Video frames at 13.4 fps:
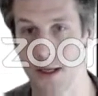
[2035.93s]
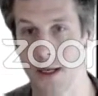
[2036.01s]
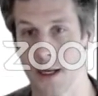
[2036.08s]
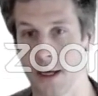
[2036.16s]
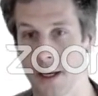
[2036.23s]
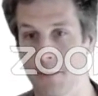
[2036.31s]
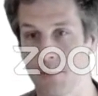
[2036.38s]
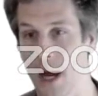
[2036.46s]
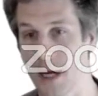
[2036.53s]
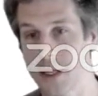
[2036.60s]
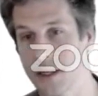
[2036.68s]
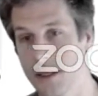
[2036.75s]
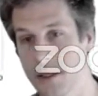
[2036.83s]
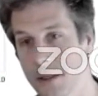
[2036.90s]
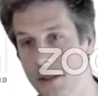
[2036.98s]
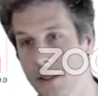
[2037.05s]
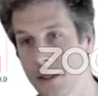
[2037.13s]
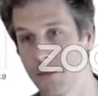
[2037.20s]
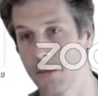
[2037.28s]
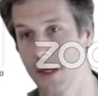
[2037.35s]
in practice, this looks
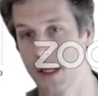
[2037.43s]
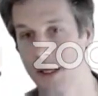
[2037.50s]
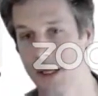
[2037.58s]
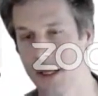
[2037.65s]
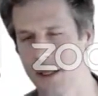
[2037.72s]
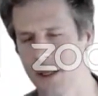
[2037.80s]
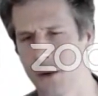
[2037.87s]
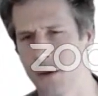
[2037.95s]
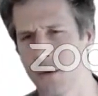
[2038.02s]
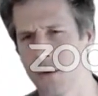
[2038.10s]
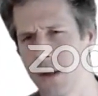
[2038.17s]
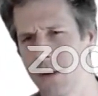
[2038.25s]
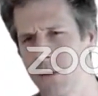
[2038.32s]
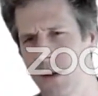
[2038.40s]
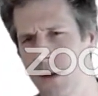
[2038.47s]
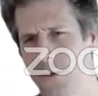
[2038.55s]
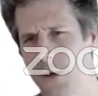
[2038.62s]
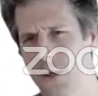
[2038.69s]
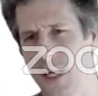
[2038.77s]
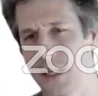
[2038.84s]
something like this. So we
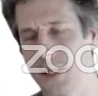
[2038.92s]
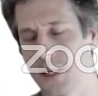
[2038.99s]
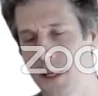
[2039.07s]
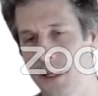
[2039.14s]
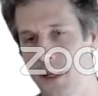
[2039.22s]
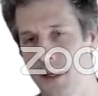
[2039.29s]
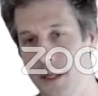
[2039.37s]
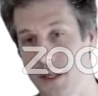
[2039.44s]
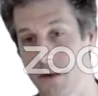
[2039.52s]
first tested this on this